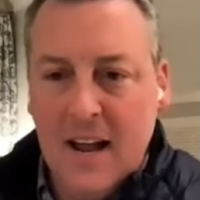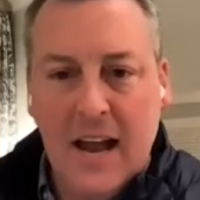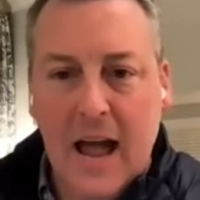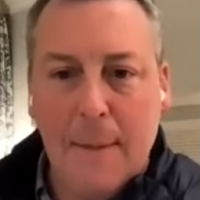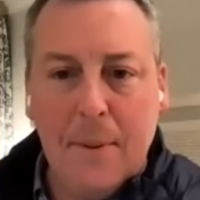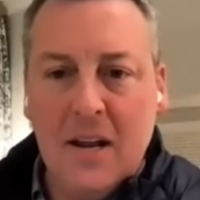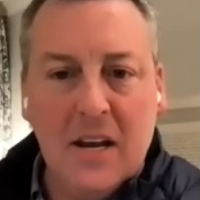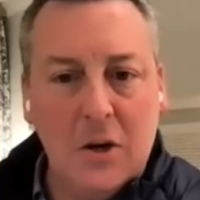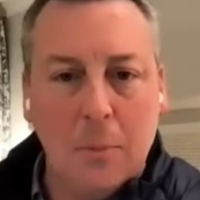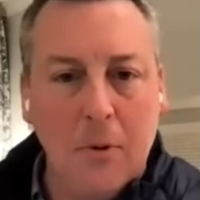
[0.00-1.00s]
It ain't
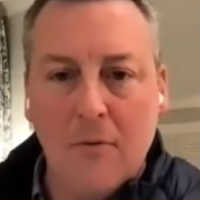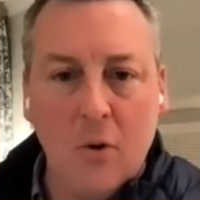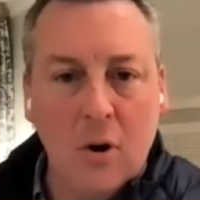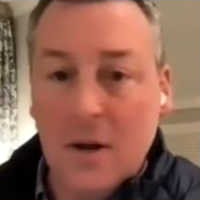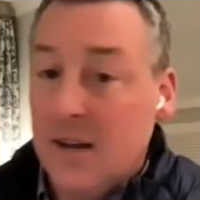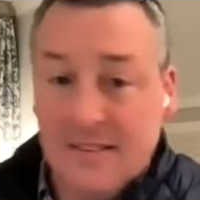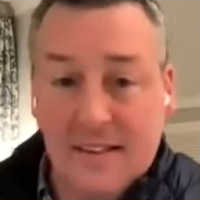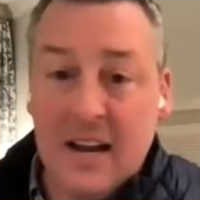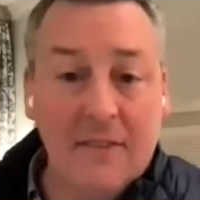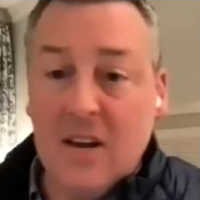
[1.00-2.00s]
happening in your pro forma.
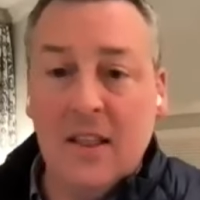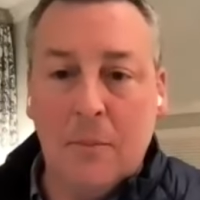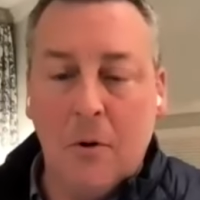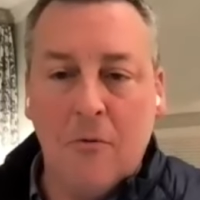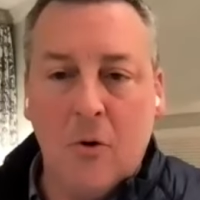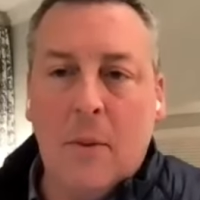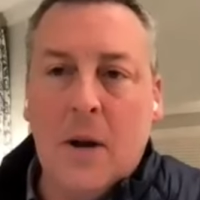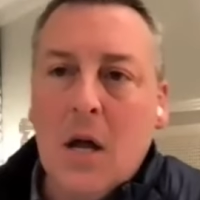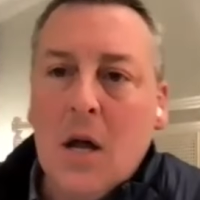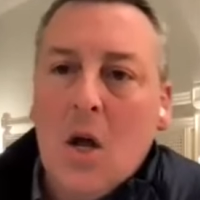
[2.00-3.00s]
It's not even in the pro
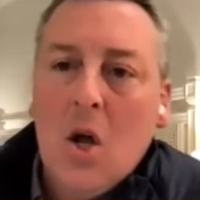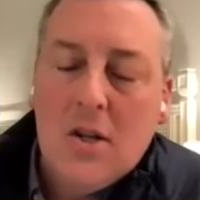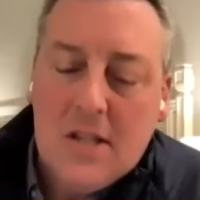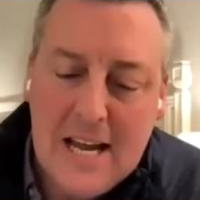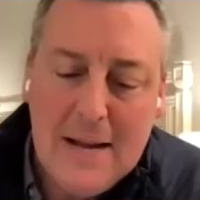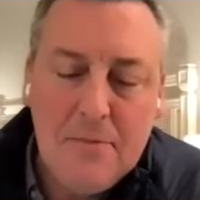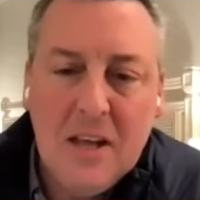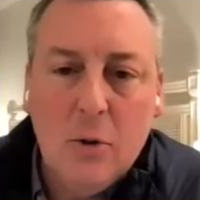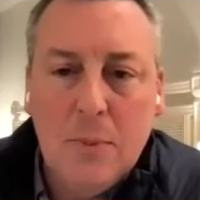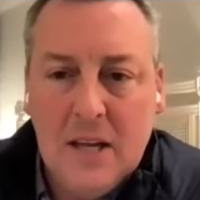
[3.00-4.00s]
forma. Same
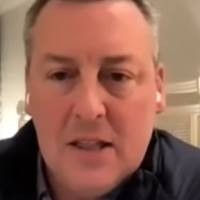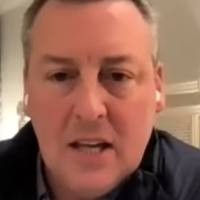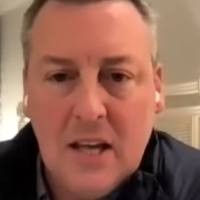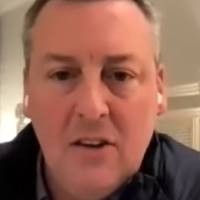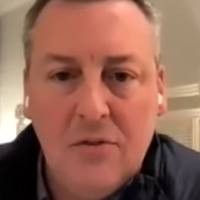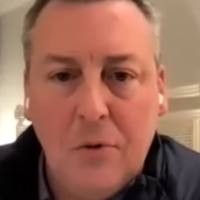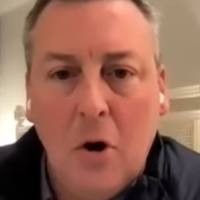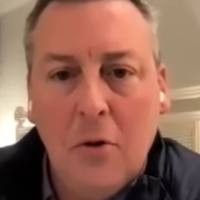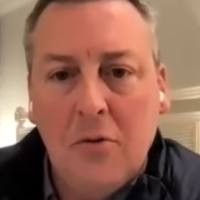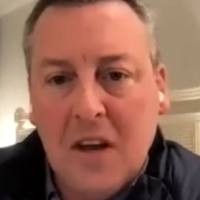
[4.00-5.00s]
thing will be the case
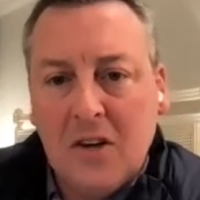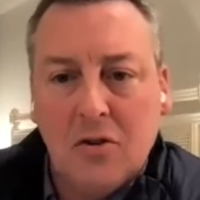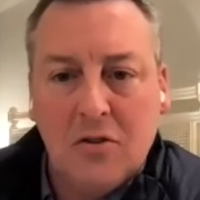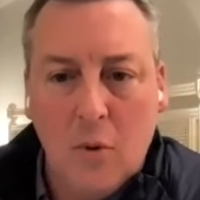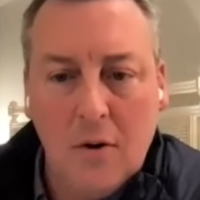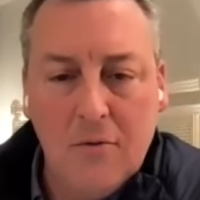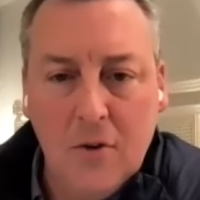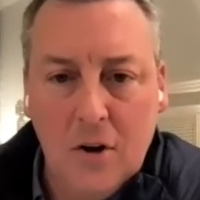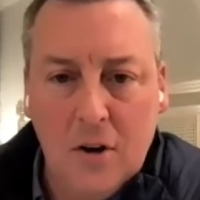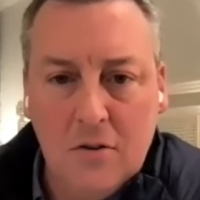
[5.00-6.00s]
for all those extra square
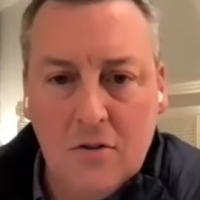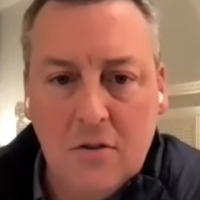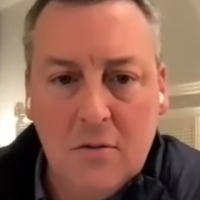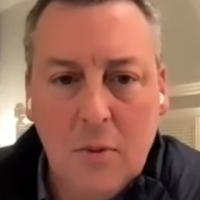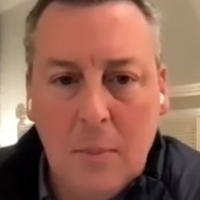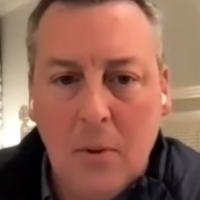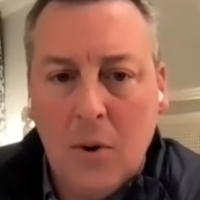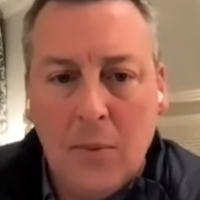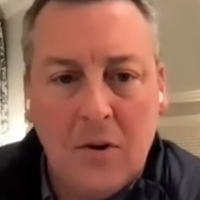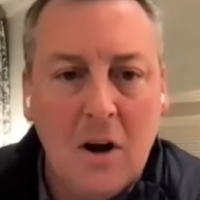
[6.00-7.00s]
footage.
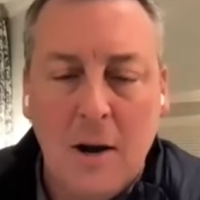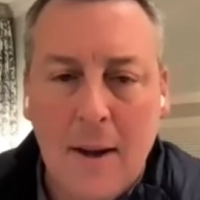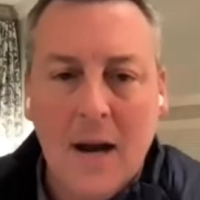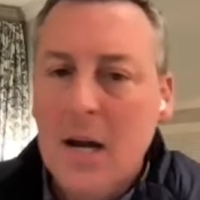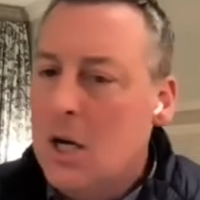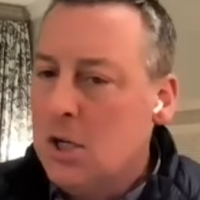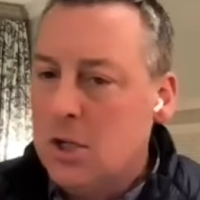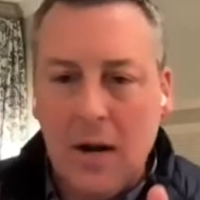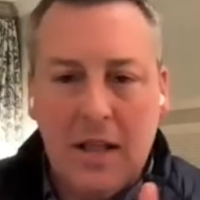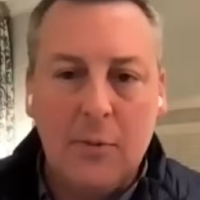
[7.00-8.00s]
Remember we were talking yep. about.
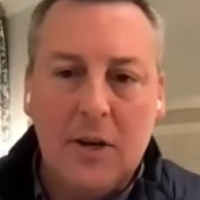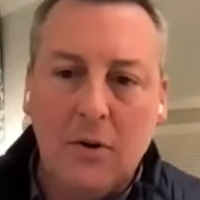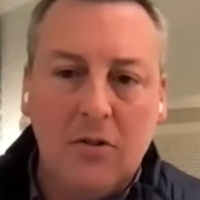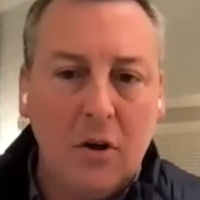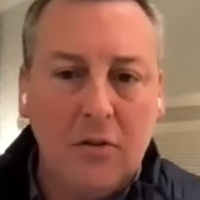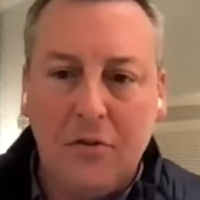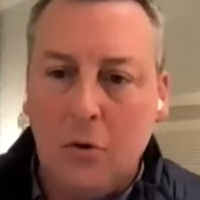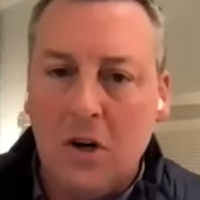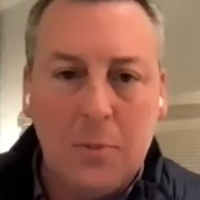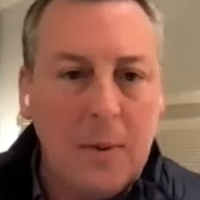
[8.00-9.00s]
So anything we do with self
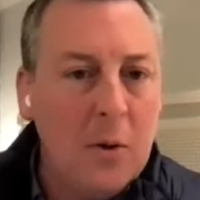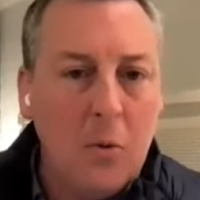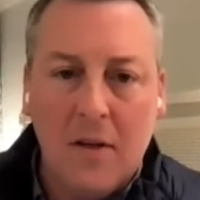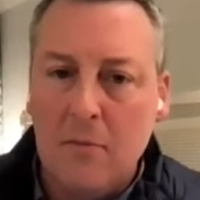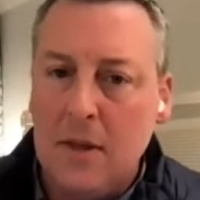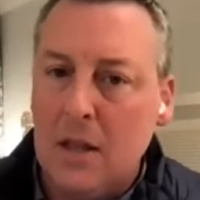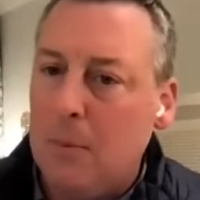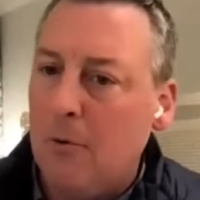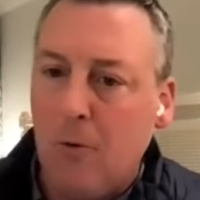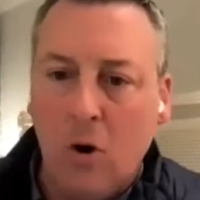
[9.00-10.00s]
storage probably won't even be in the
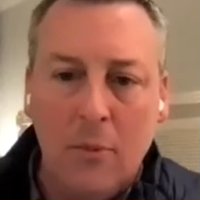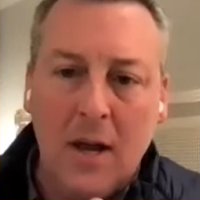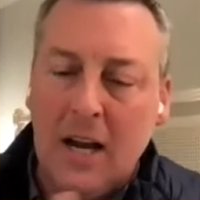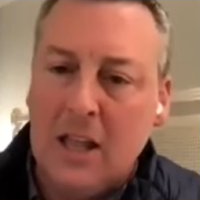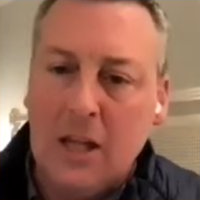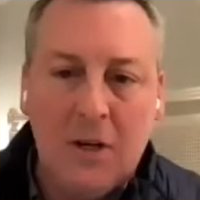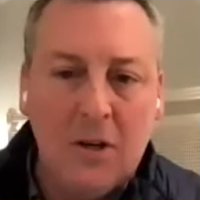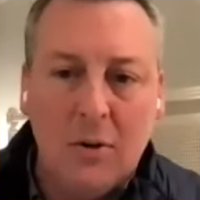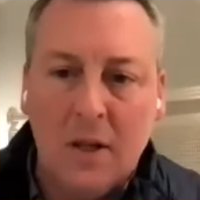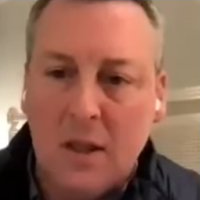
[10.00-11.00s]
pro forma. Anything we
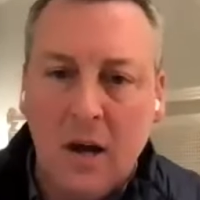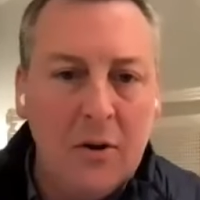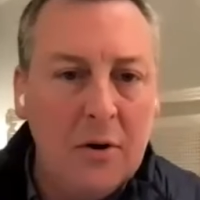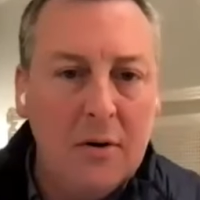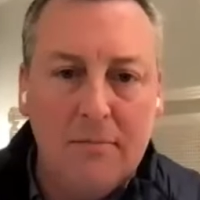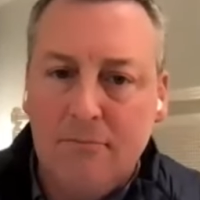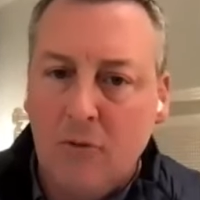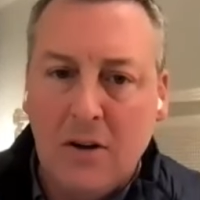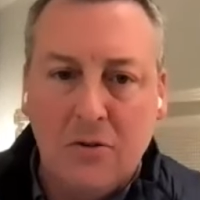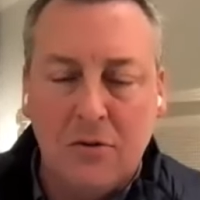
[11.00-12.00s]
do with other
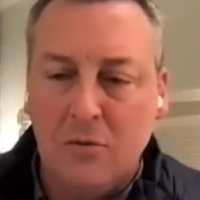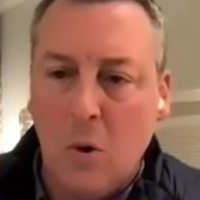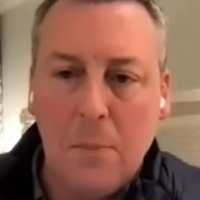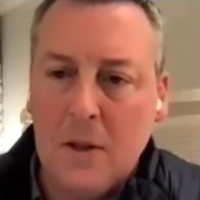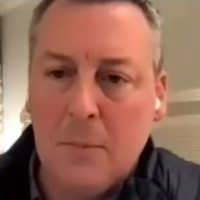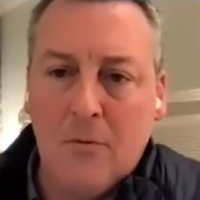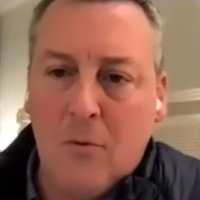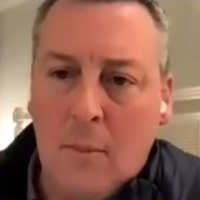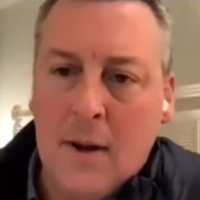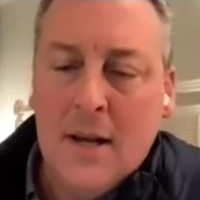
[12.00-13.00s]
rentals won't be in the pro
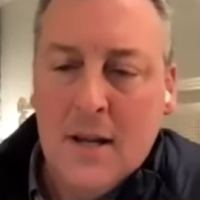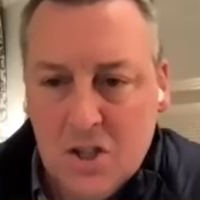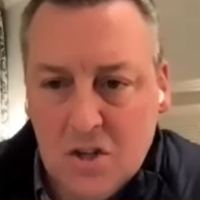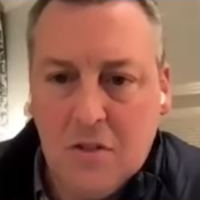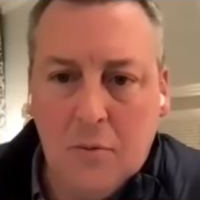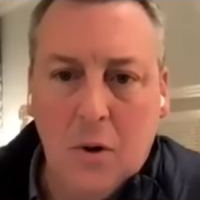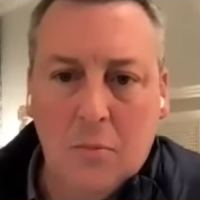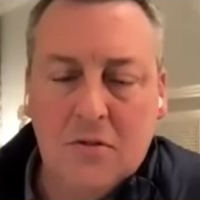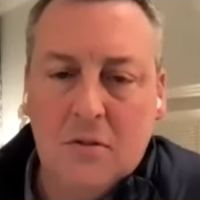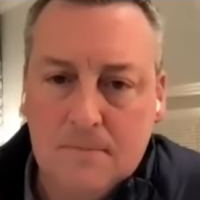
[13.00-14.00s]
forma. Just the
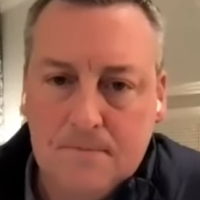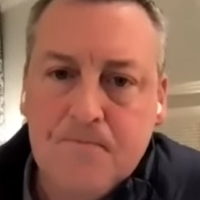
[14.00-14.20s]
rooms.